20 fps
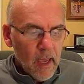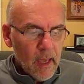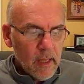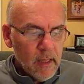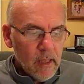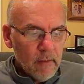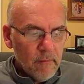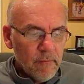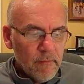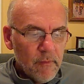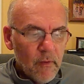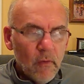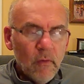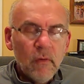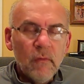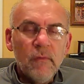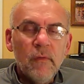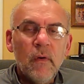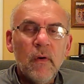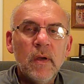And then
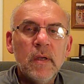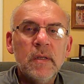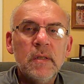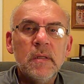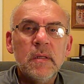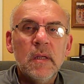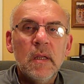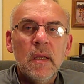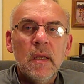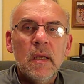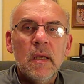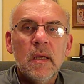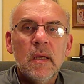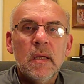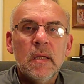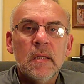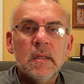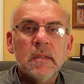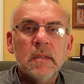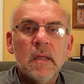Photo Voice
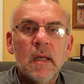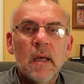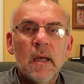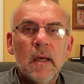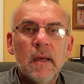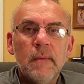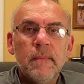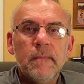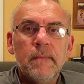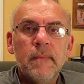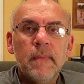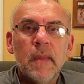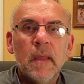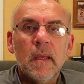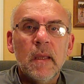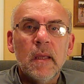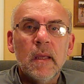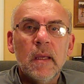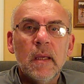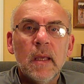is
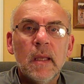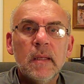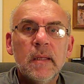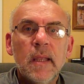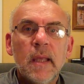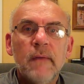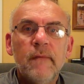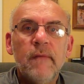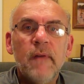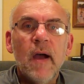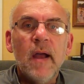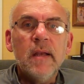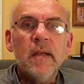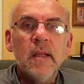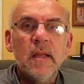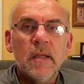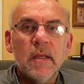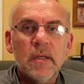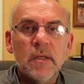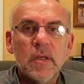to find
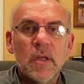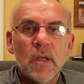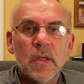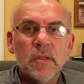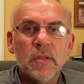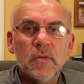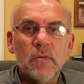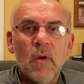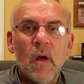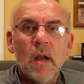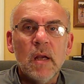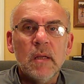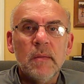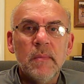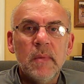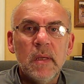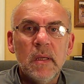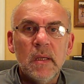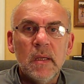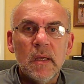an
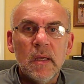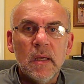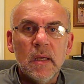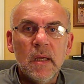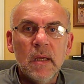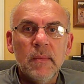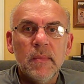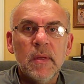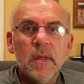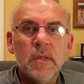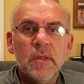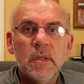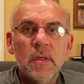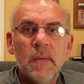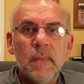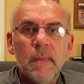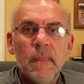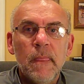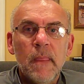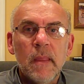astronomy image
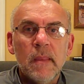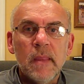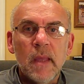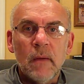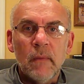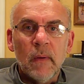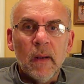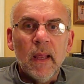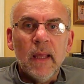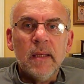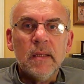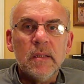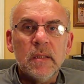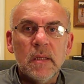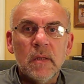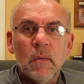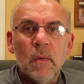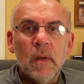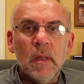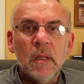that relates
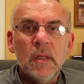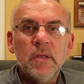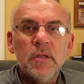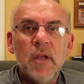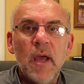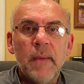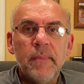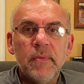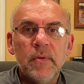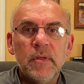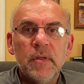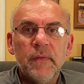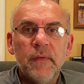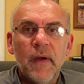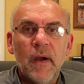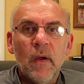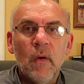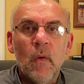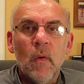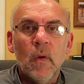to one of the chapters of
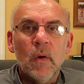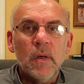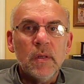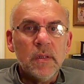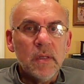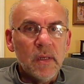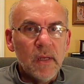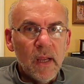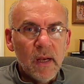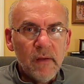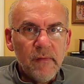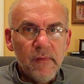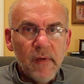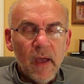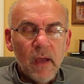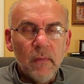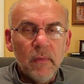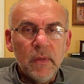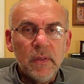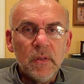our course,
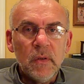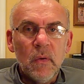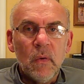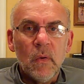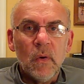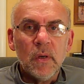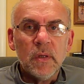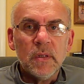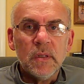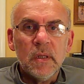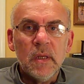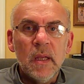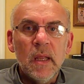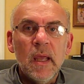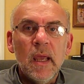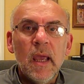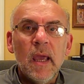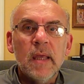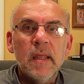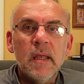identify which course,
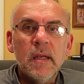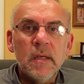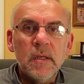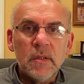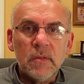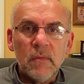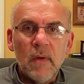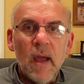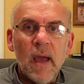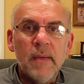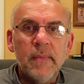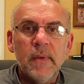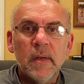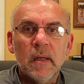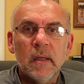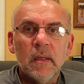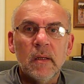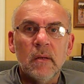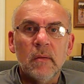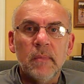and then describe
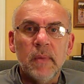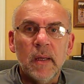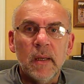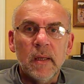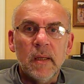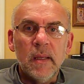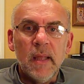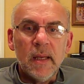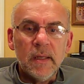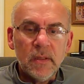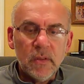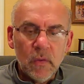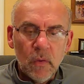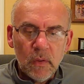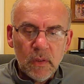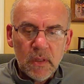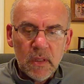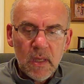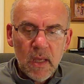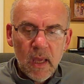it a little bit. And that's
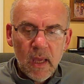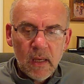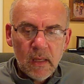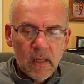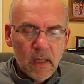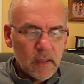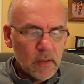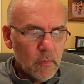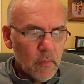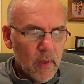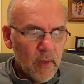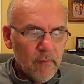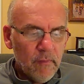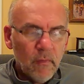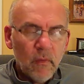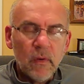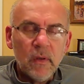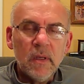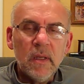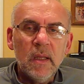towards the end. That's week
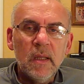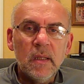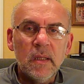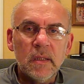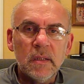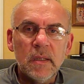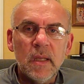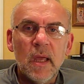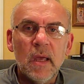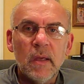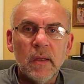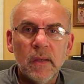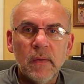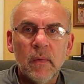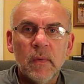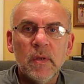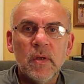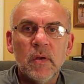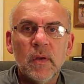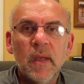14 is
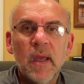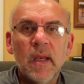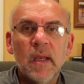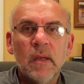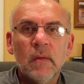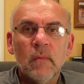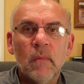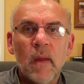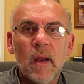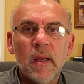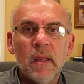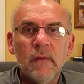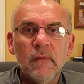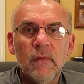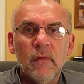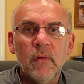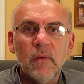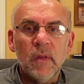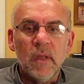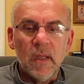when you're getting ready
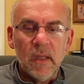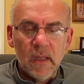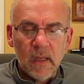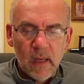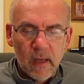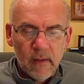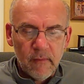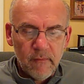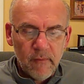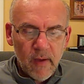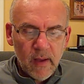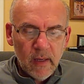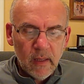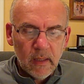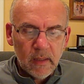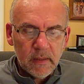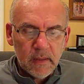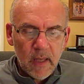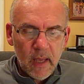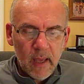for the
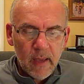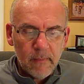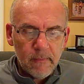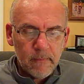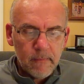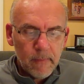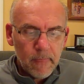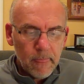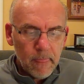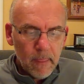final exam.